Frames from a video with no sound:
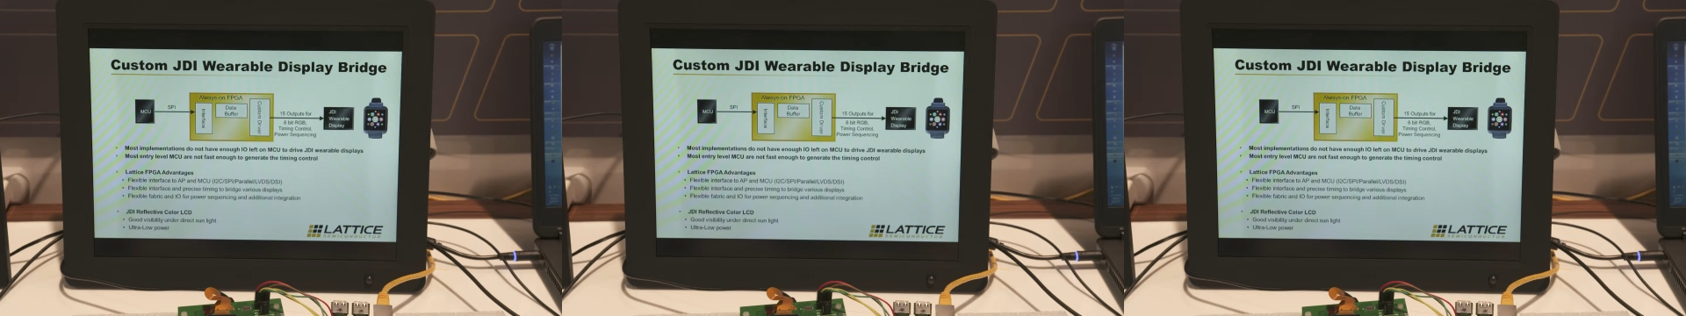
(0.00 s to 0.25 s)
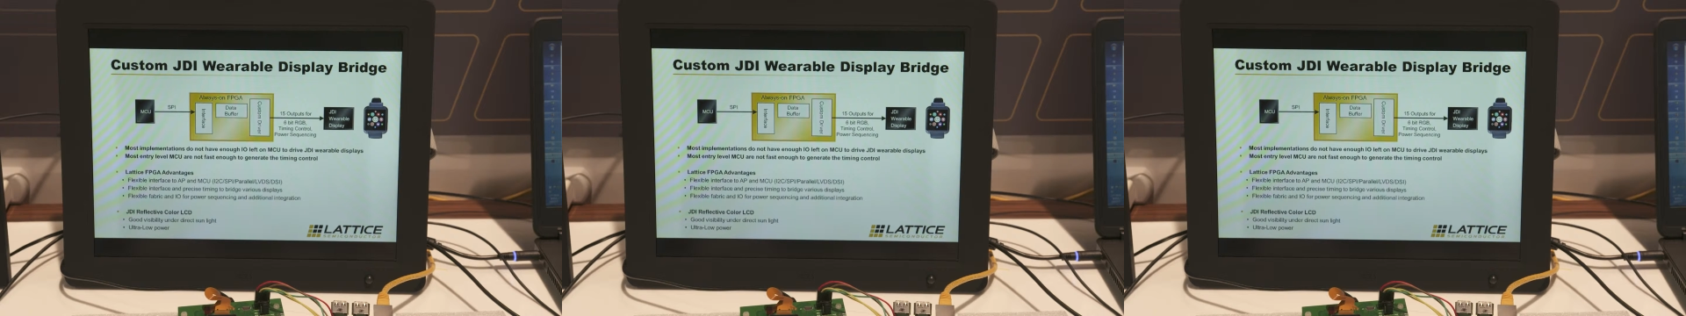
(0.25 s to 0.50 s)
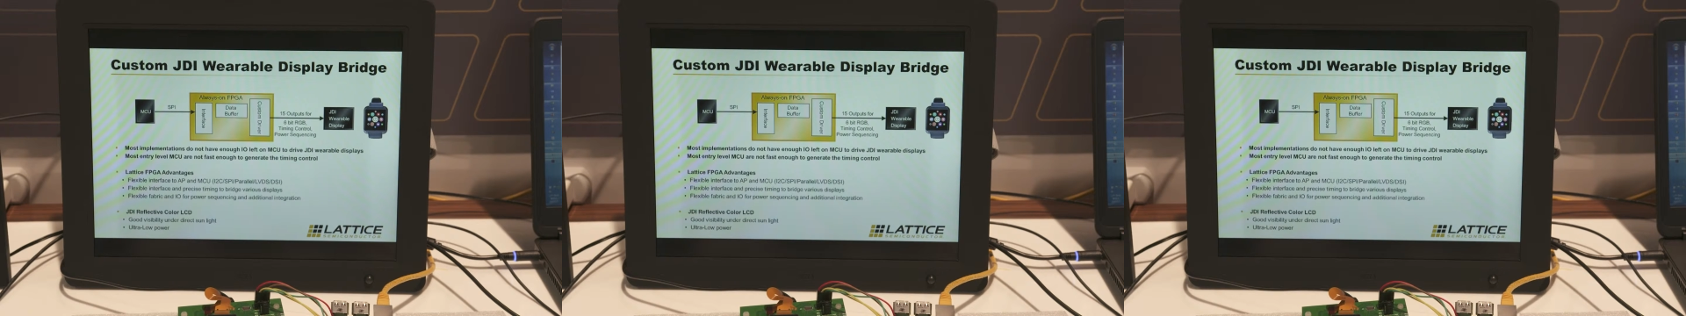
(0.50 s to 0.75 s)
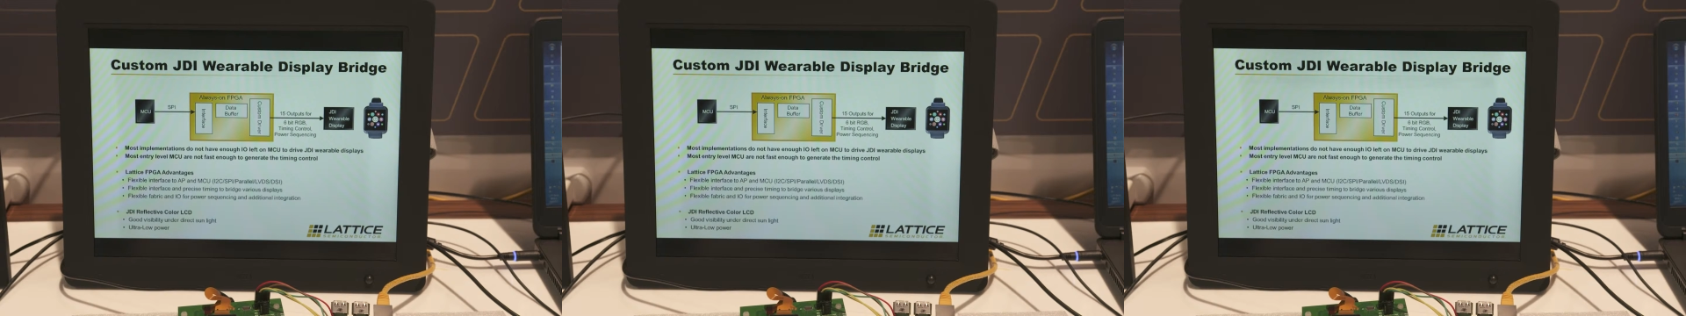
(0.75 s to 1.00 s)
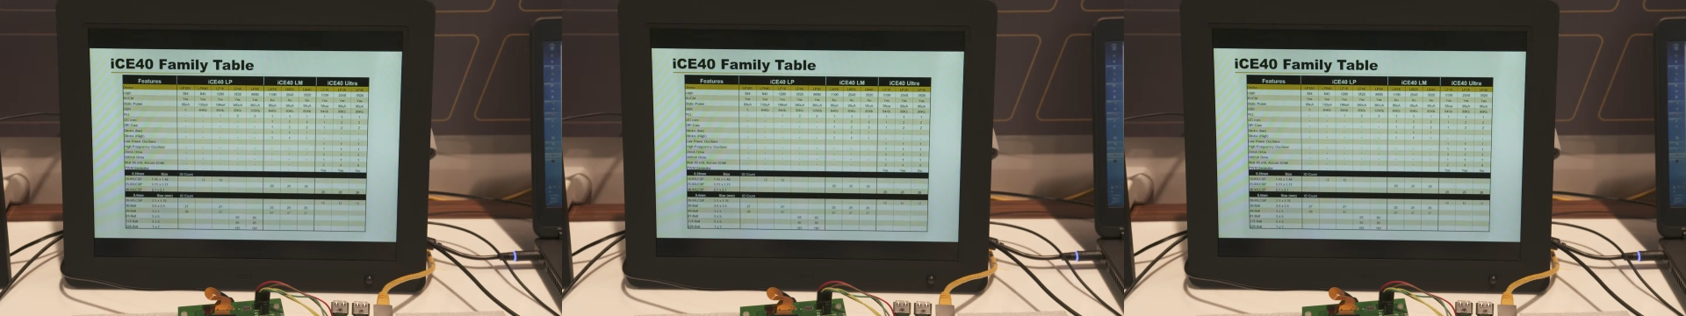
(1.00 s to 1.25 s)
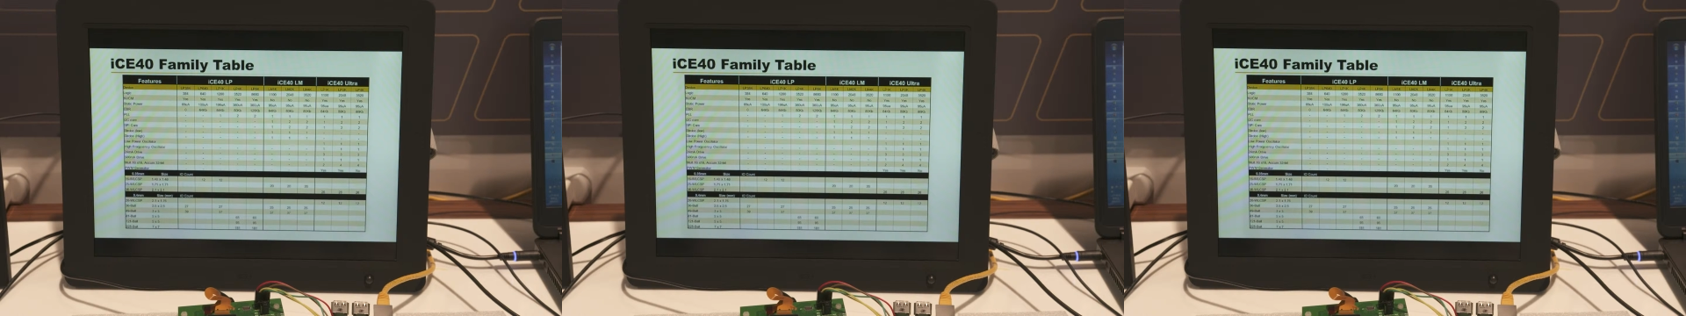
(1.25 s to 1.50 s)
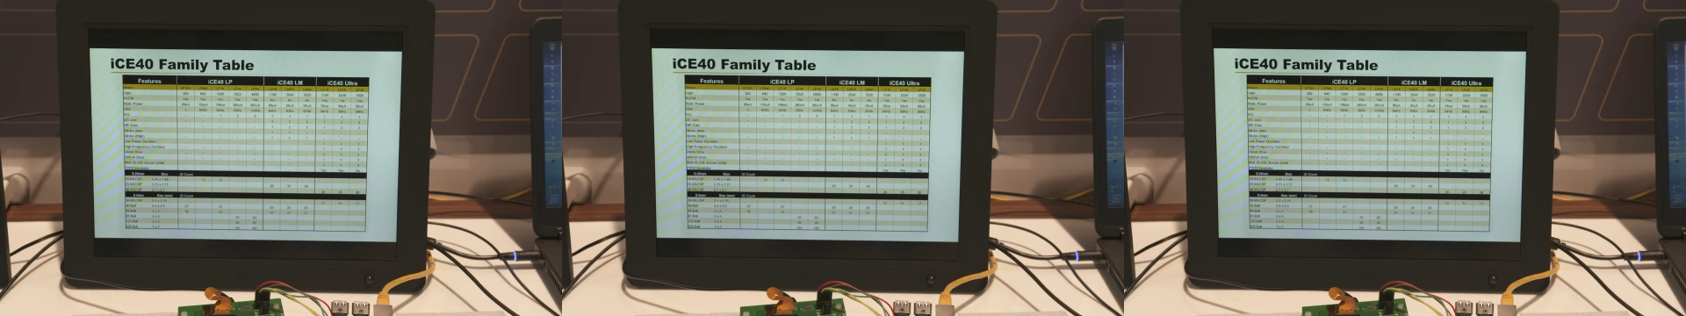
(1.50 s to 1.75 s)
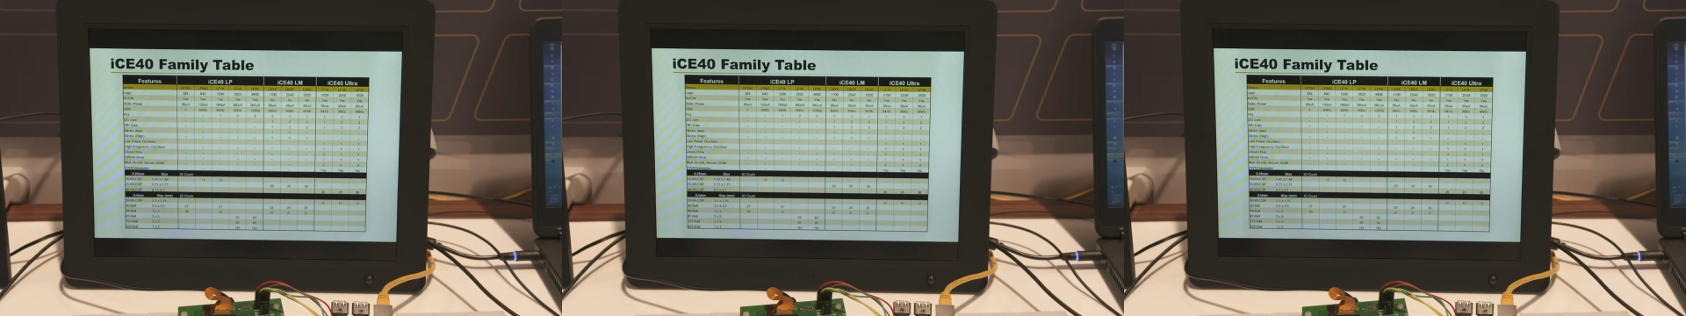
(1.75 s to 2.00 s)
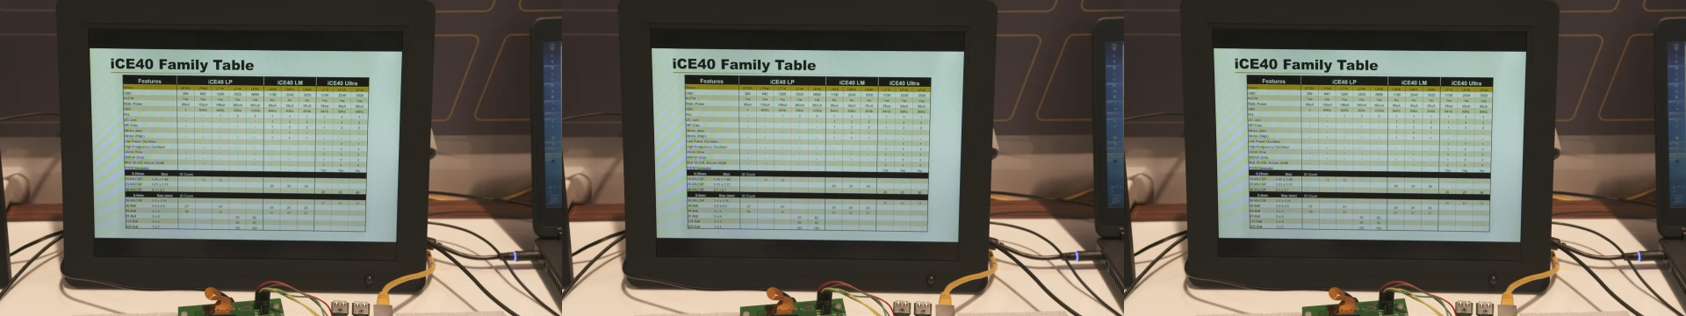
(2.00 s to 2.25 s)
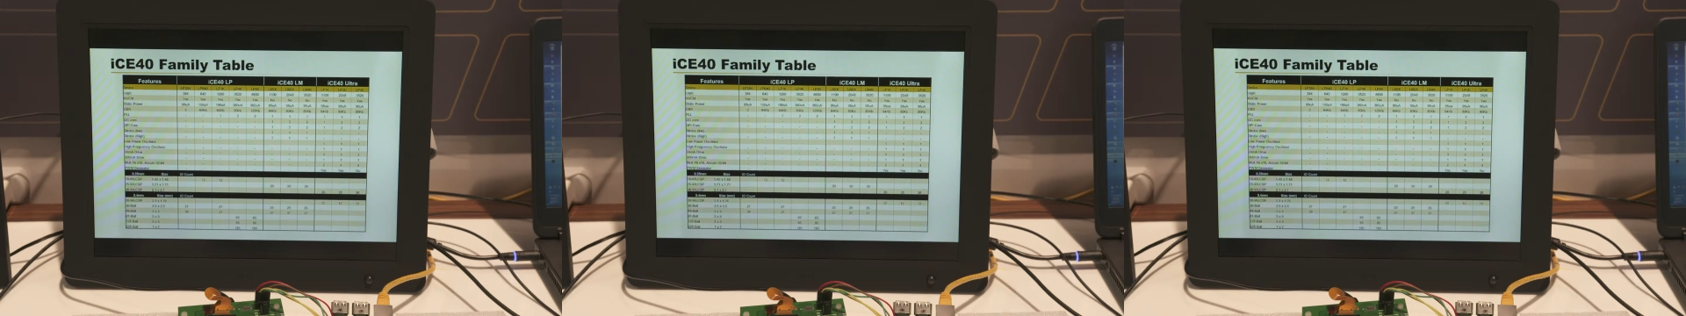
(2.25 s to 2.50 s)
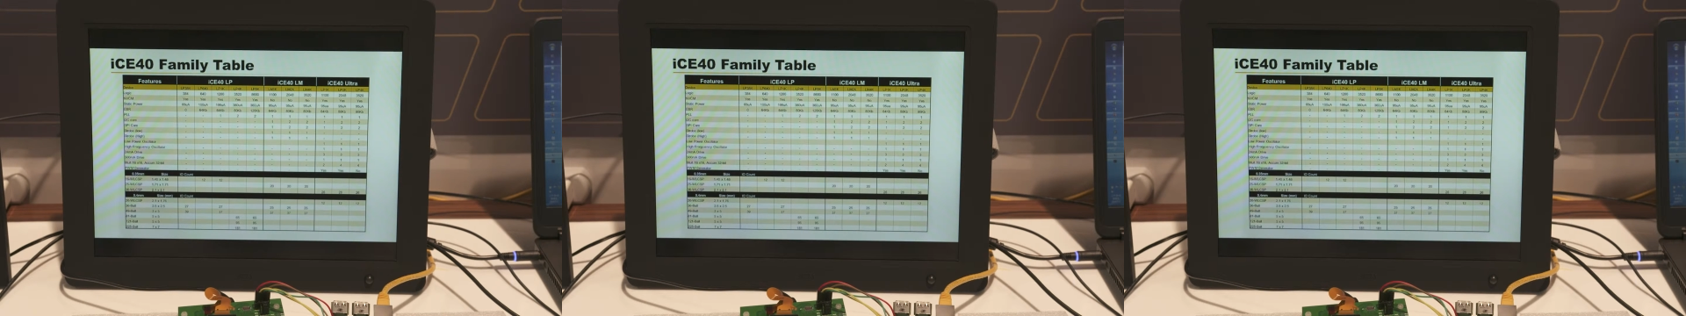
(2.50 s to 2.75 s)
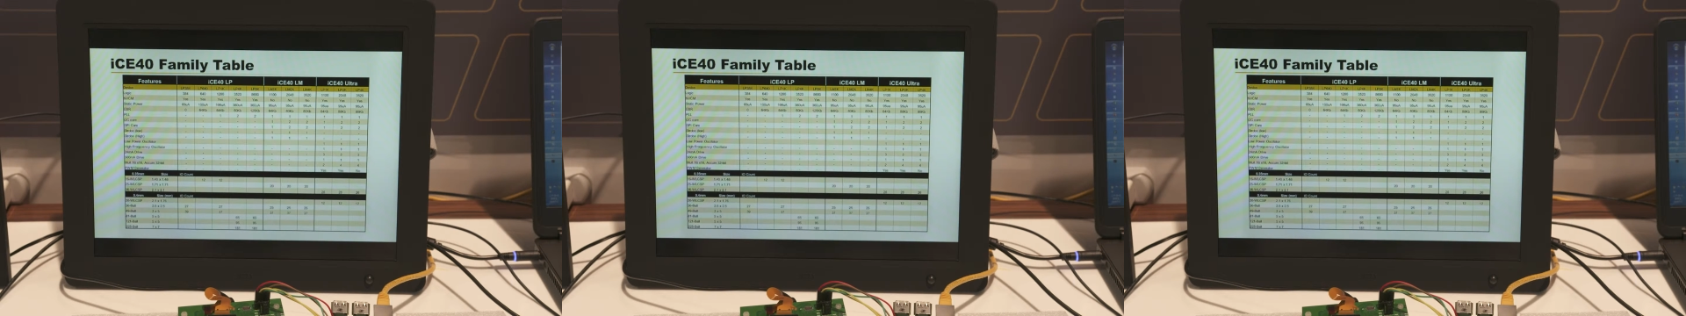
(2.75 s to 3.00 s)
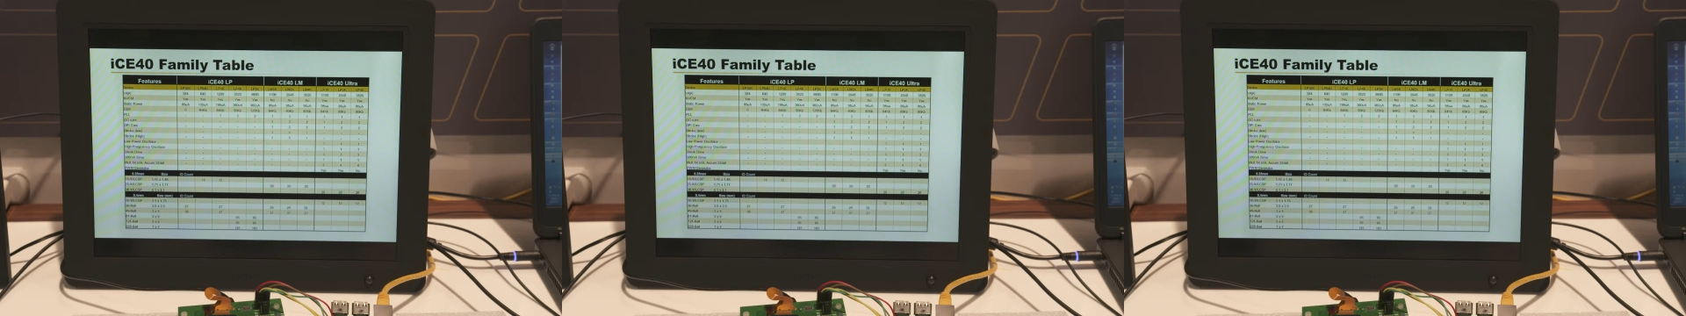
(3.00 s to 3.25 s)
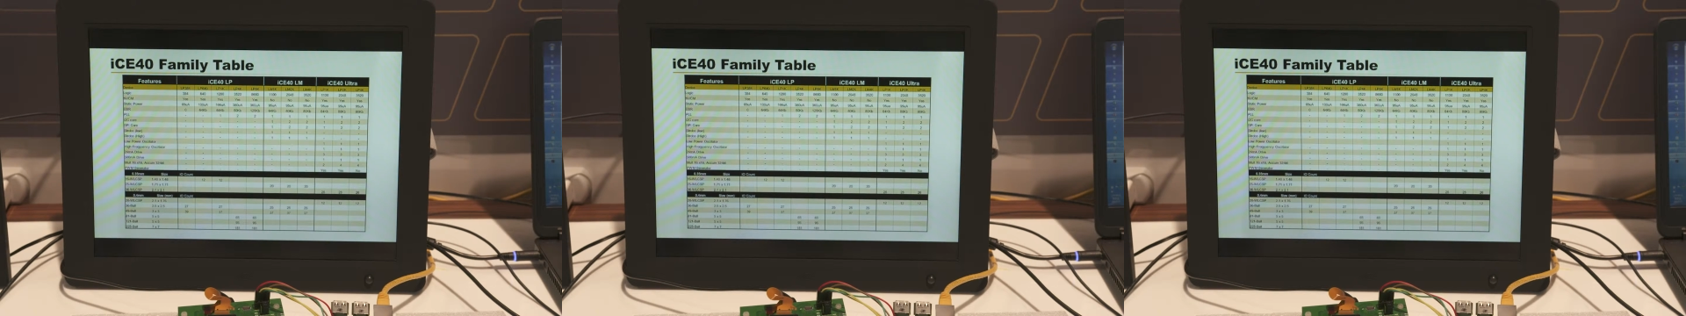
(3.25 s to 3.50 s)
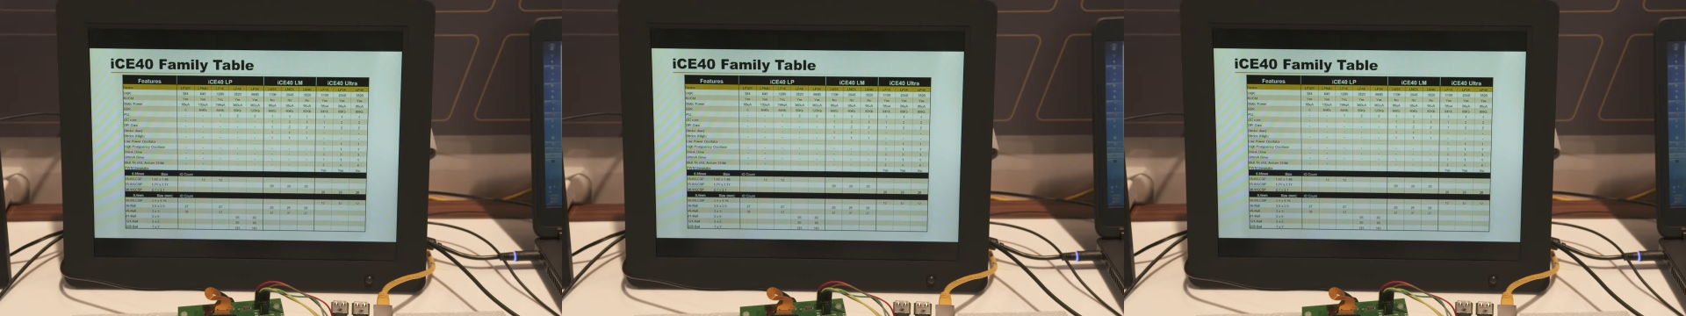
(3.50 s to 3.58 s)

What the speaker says: (no speaker visible)